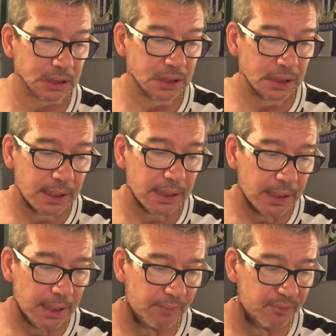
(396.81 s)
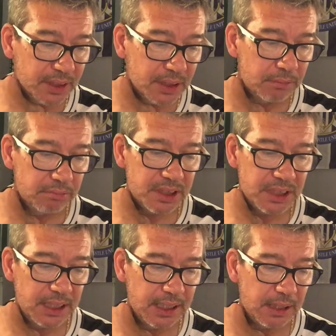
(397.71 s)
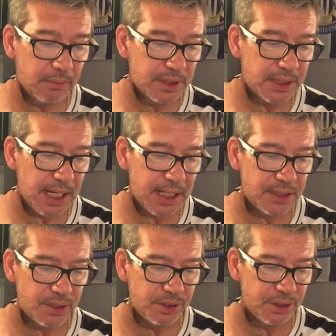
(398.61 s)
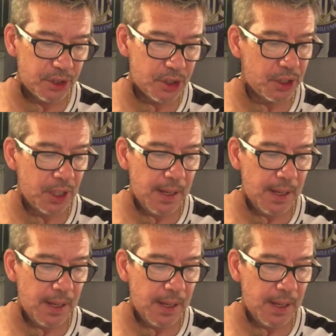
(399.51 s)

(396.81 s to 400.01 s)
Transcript: I have to say that was a nice touch.